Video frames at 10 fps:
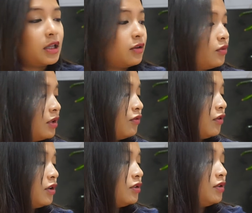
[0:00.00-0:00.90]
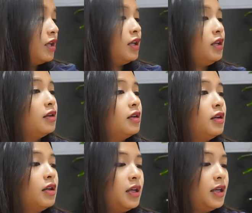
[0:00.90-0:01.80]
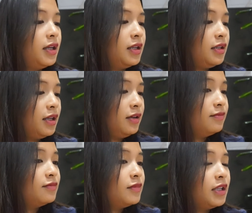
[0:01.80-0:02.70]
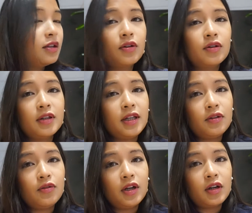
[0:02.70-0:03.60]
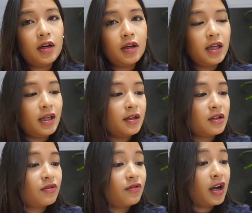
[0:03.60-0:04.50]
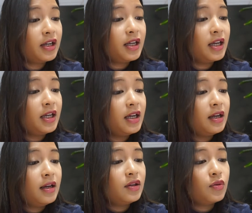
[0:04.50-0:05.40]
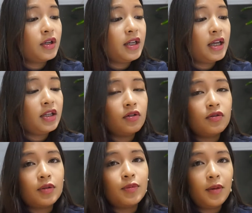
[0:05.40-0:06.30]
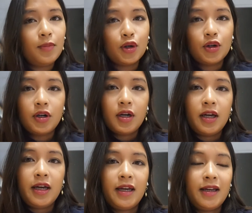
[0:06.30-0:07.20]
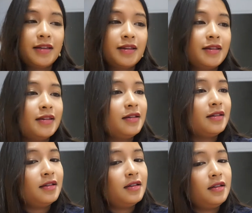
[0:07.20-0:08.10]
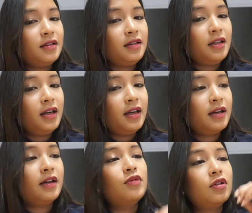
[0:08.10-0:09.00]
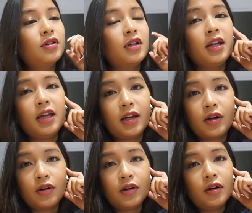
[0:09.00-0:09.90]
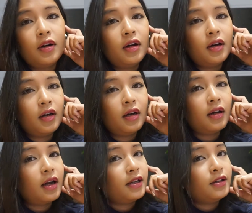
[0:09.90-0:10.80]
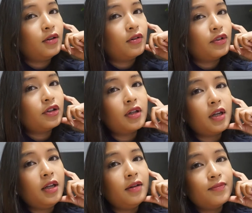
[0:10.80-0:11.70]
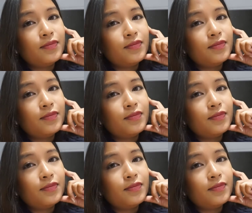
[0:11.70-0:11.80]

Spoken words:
get really far today. And yeah, it's currently 3 o'clock. It is Friday, 28th of September, and yeah, I'm just sitting here at university.